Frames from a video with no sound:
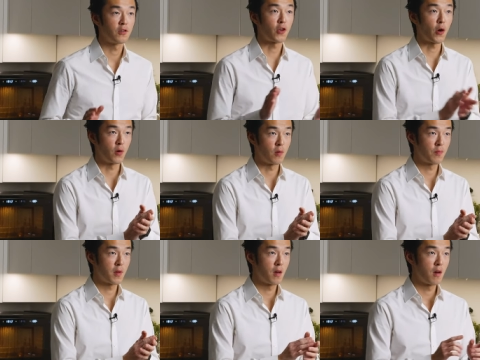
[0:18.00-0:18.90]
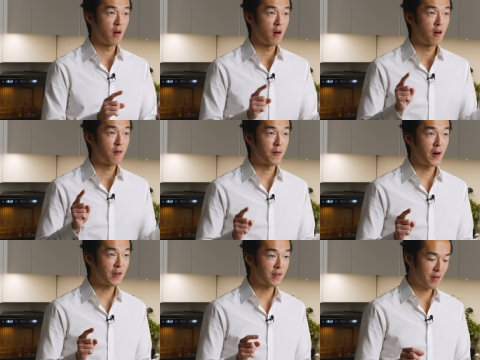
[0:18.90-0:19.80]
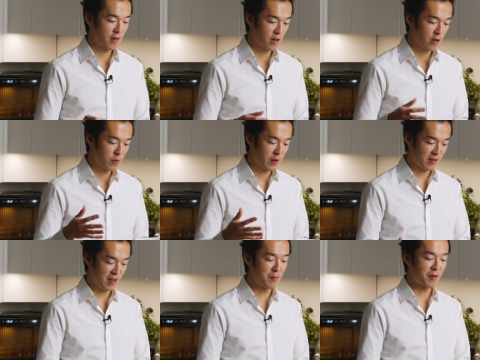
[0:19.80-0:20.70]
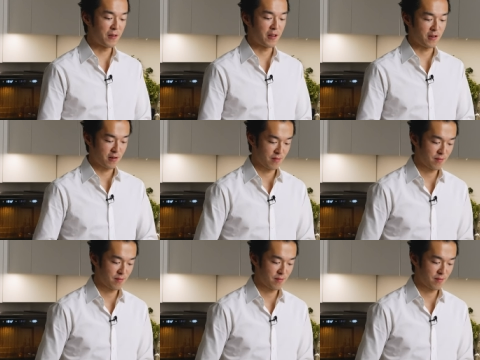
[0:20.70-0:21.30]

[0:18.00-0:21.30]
So, first, we steam the fish.